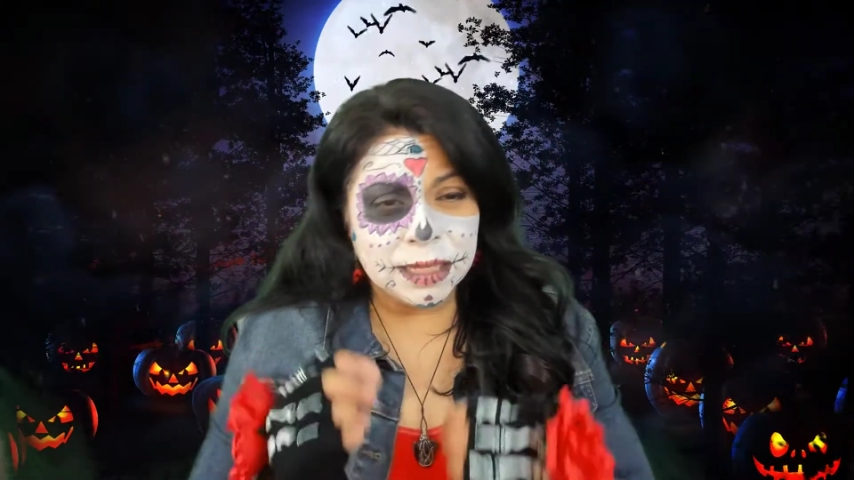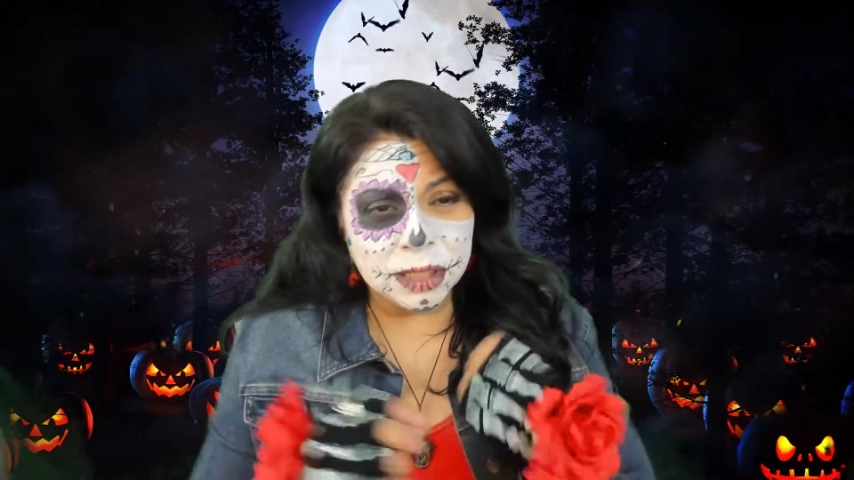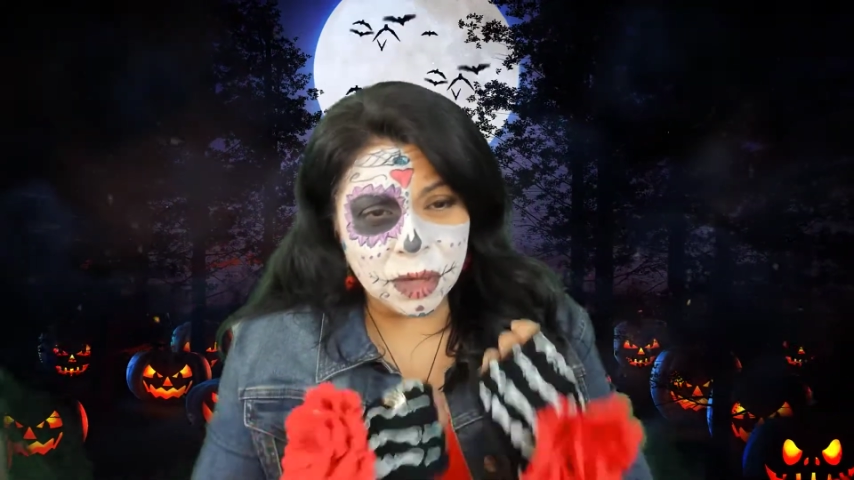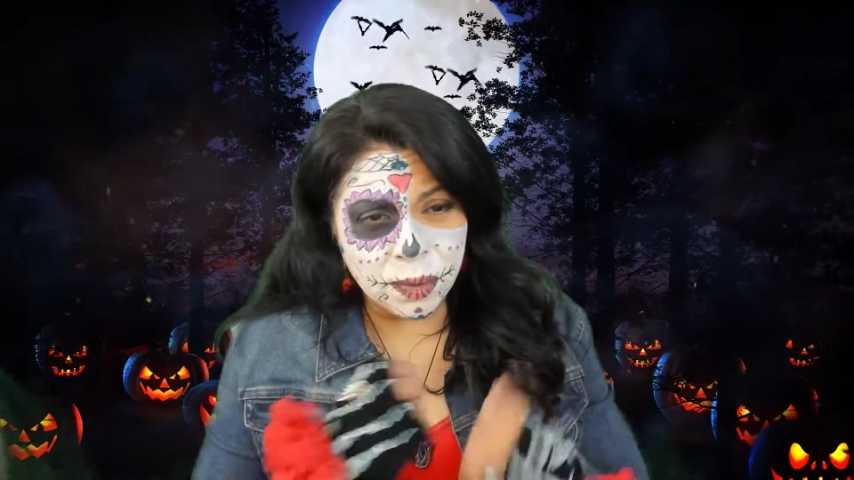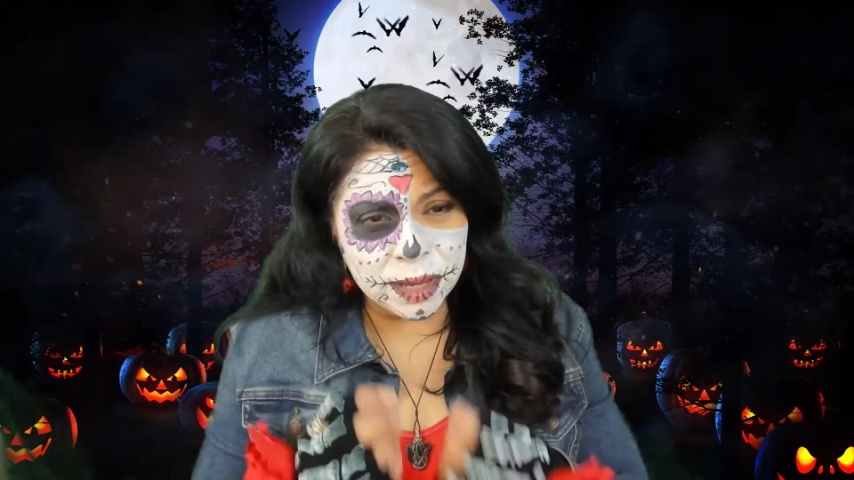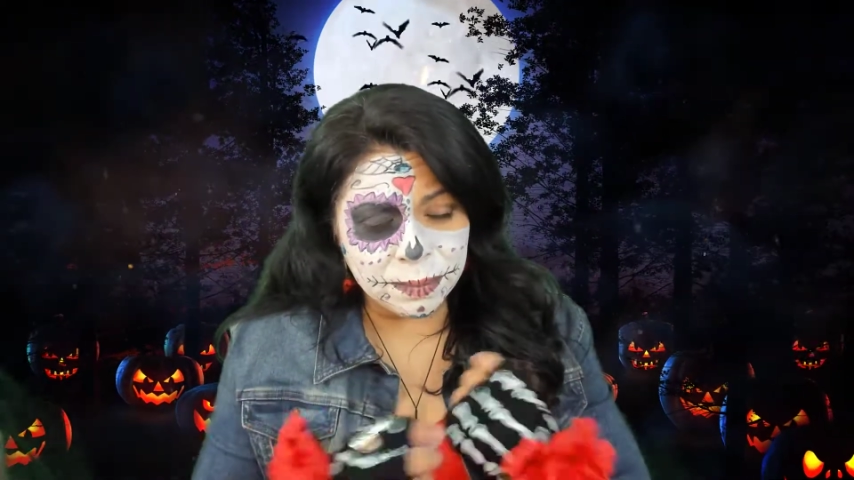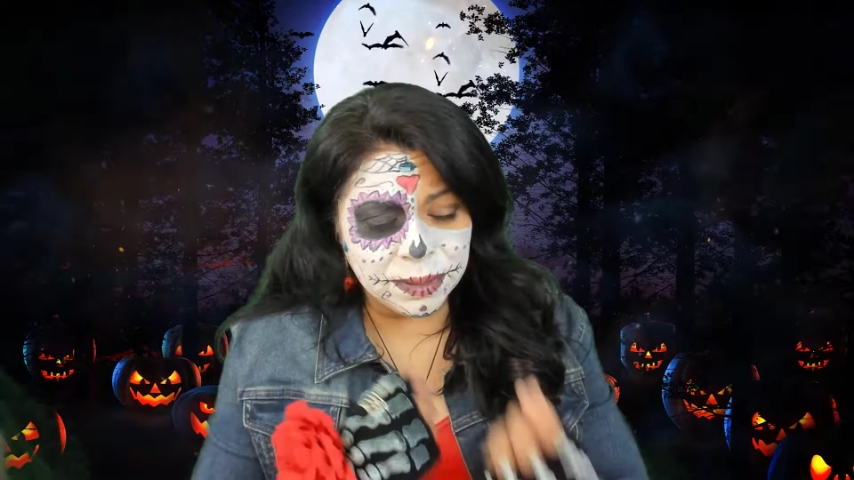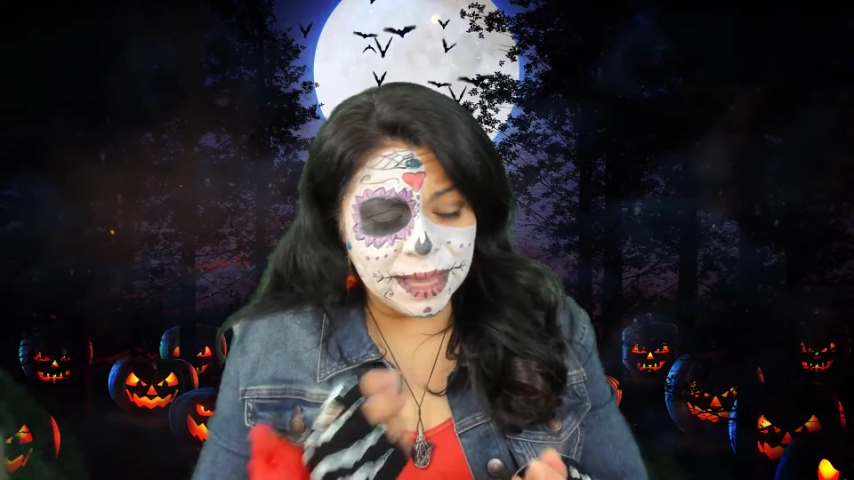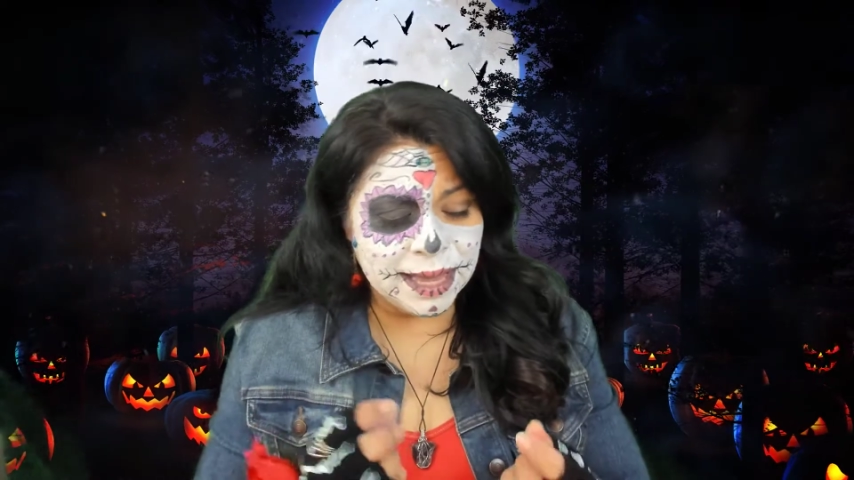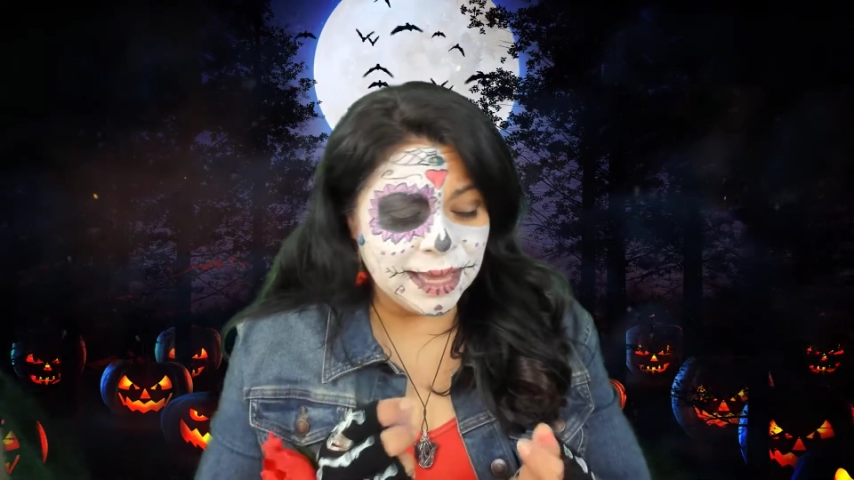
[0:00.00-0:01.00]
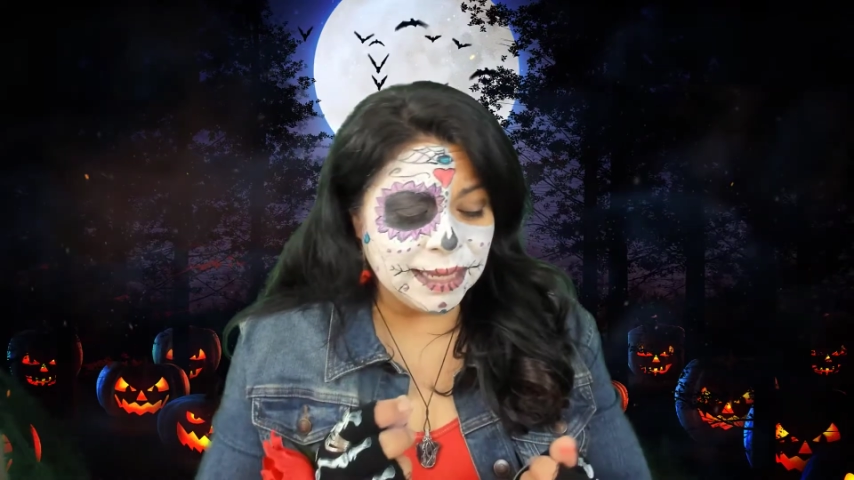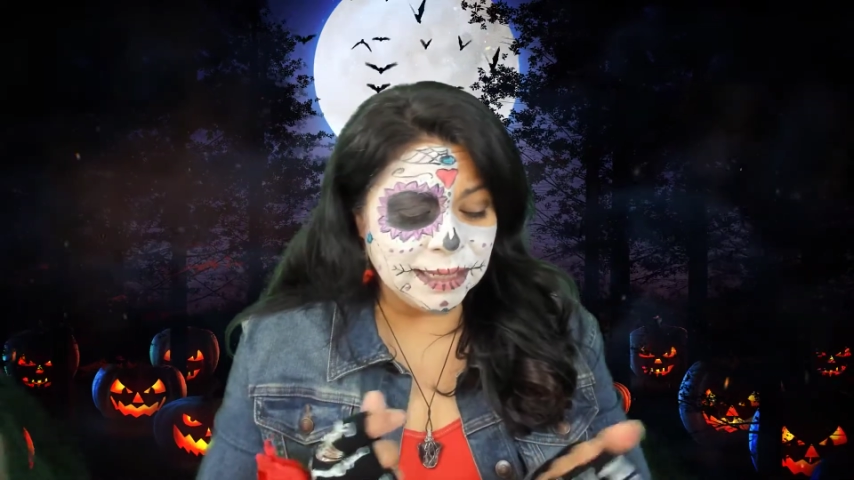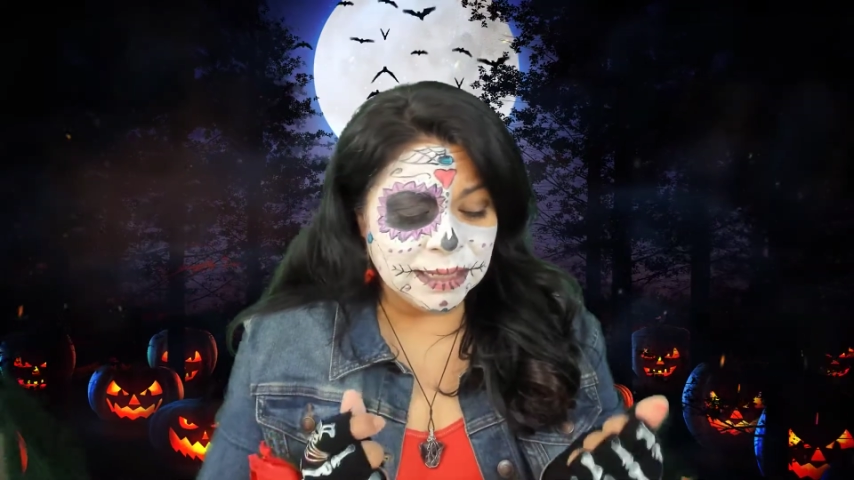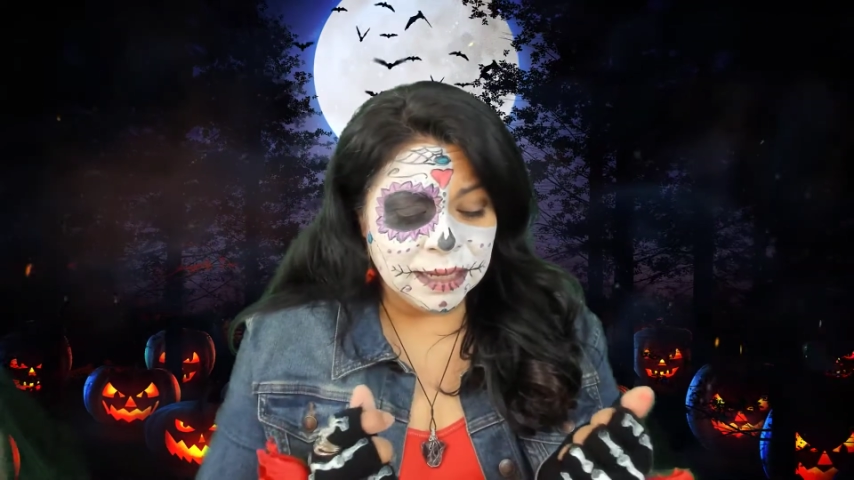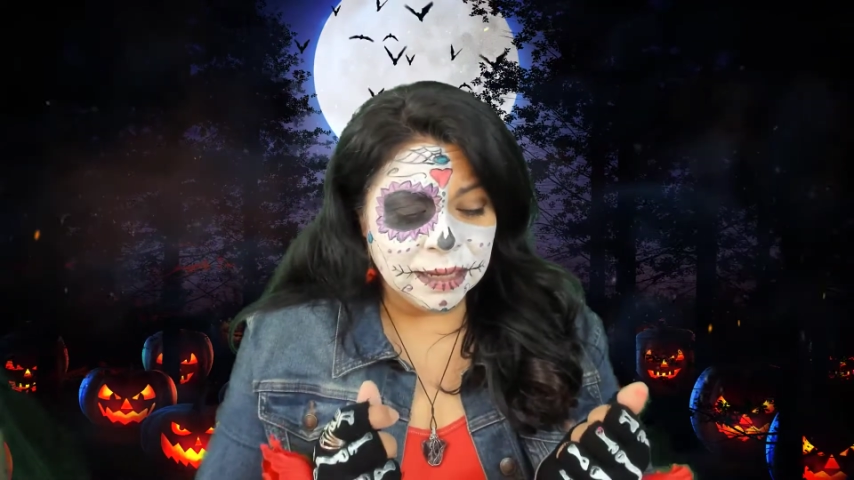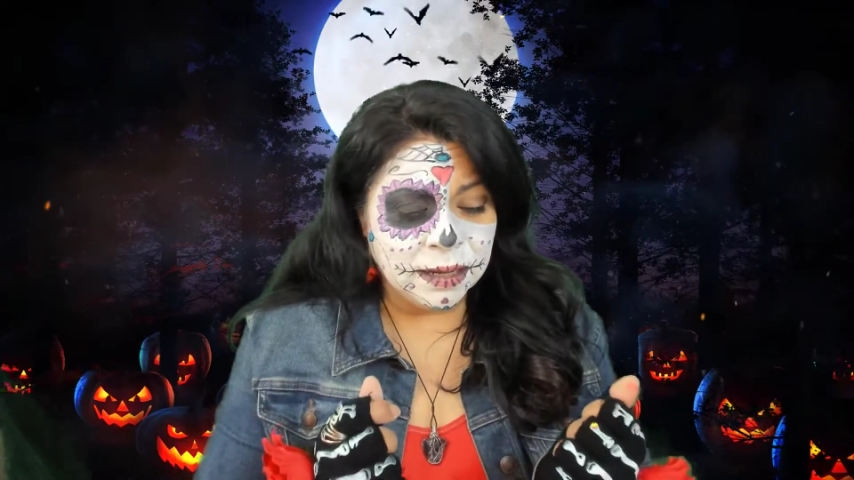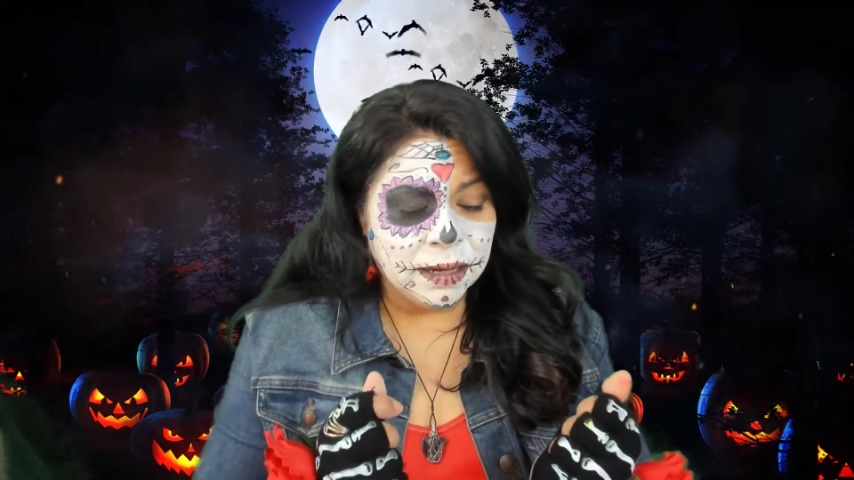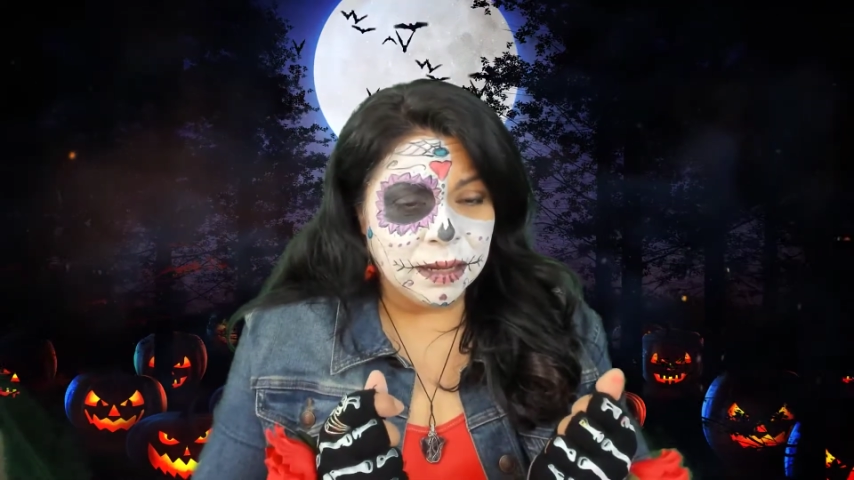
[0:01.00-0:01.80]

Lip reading: sewing place,